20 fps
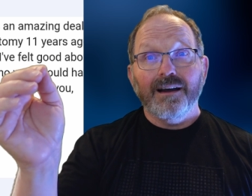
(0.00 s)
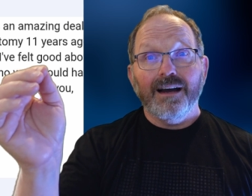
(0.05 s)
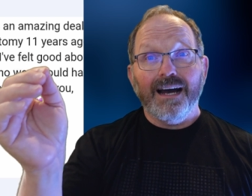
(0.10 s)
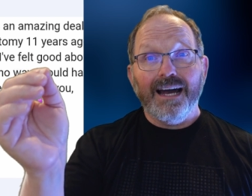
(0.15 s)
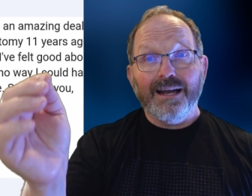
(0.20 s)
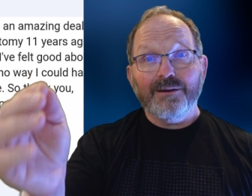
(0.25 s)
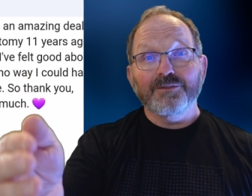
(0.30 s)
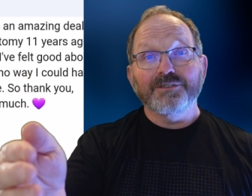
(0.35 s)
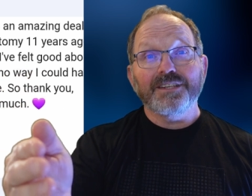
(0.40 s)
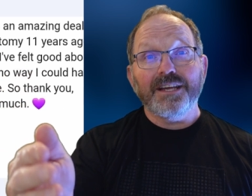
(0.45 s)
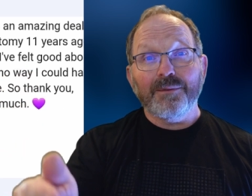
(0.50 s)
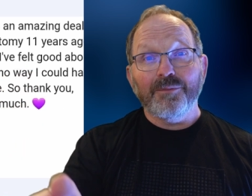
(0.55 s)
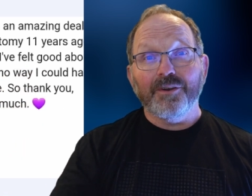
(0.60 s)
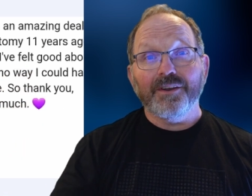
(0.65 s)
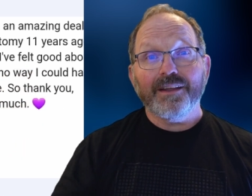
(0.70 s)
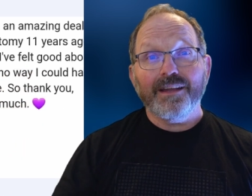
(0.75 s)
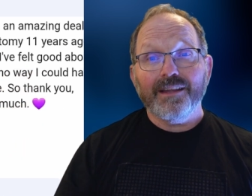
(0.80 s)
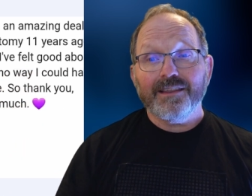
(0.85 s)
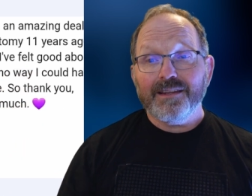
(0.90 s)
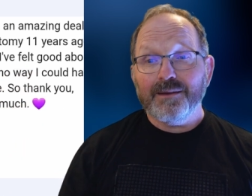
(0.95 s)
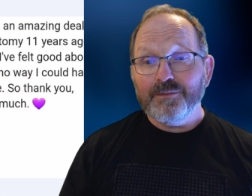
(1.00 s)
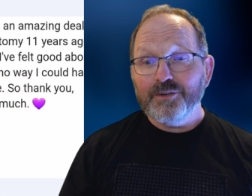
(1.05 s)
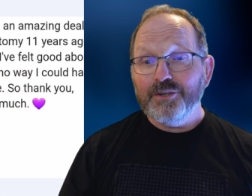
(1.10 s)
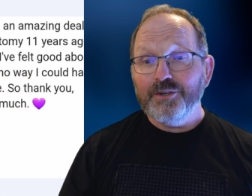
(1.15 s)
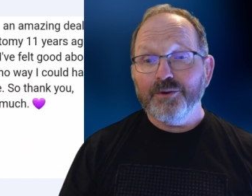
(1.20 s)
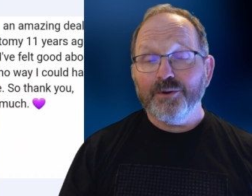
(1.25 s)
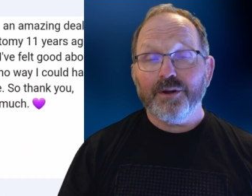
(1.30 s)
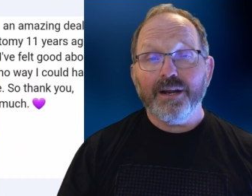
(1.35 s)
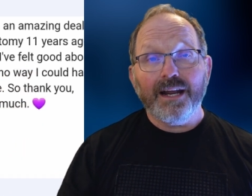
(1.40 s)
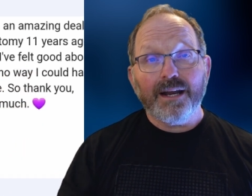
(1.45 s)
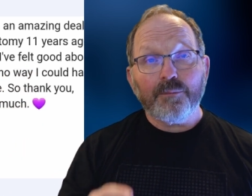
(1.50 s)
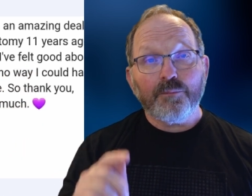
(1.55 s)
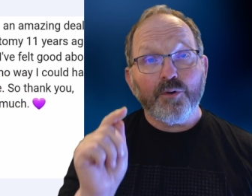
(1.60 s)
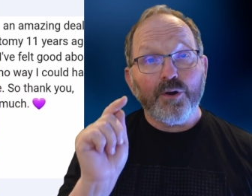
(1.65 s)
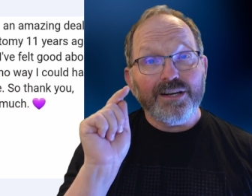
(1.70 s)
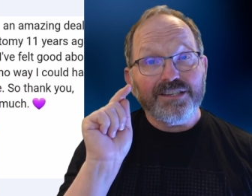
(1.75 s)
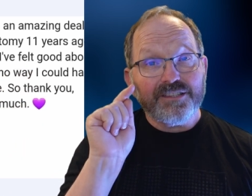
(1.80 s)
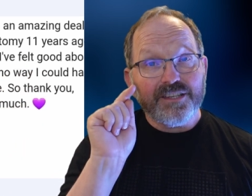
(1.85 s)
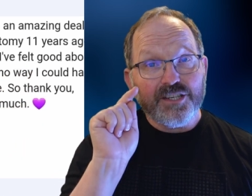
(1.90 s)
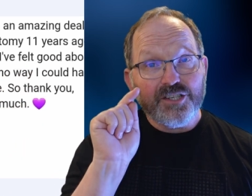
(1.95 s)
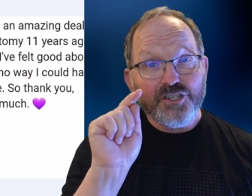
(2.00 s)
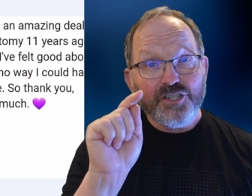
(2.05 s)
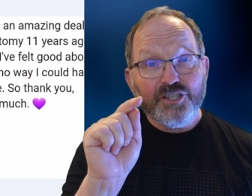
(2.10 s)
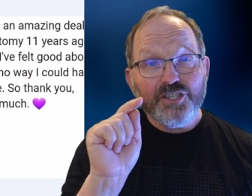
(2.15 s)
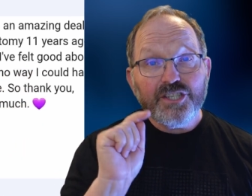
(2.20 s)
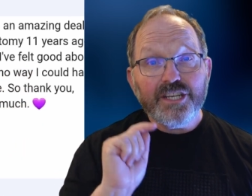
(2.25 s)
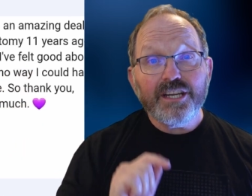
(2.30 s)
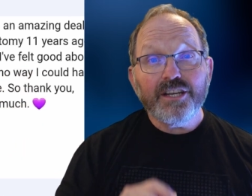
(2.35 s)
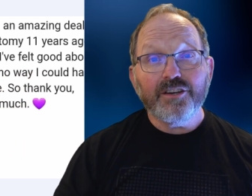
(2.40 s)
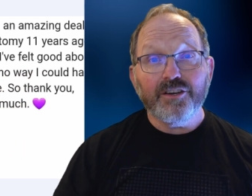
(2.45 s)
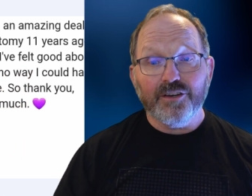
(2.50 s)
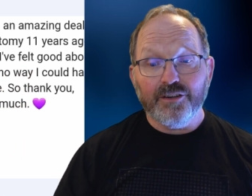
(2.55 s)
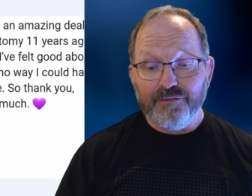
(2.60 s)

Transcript: I was able to get them to her at a price that she could